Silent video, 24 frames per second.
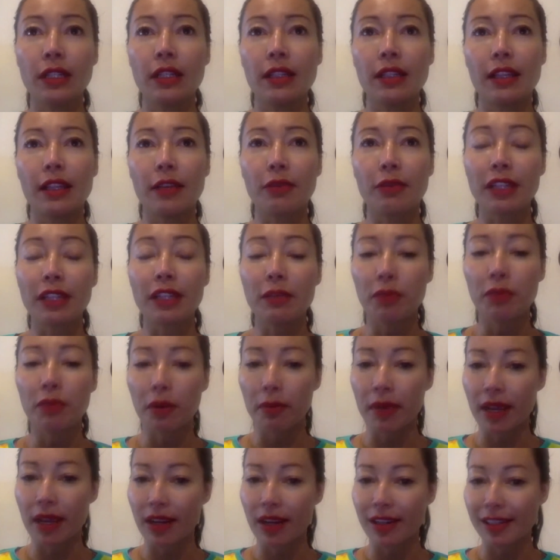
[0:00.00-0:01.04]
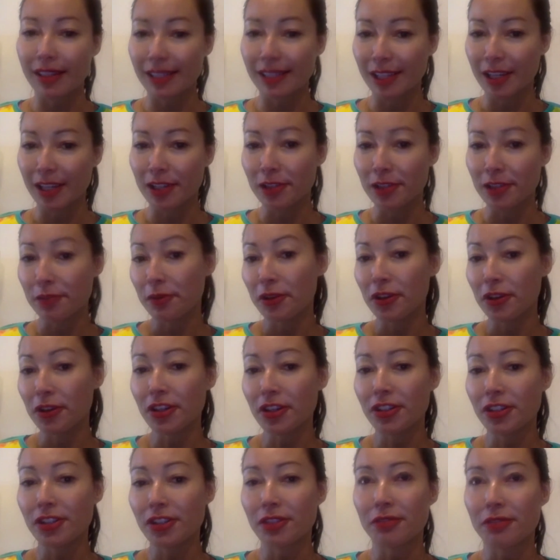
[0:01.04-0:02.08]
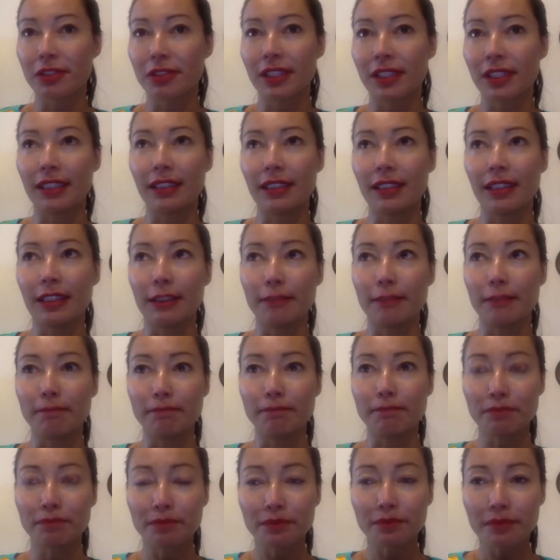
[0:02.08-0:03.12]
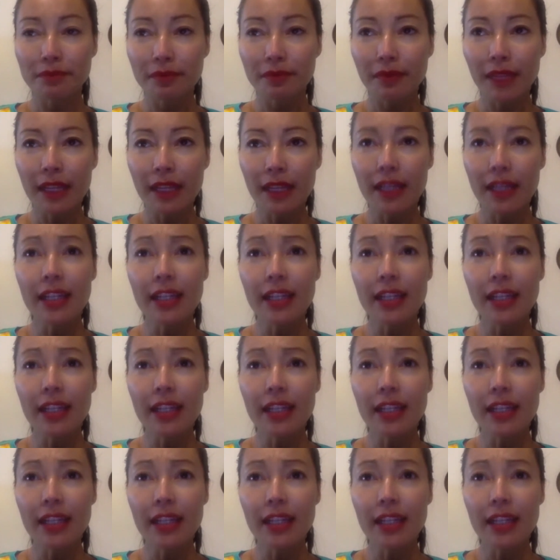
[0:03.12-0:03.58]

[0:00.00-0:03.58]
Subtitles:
that really prepares the entrepreneur to really get an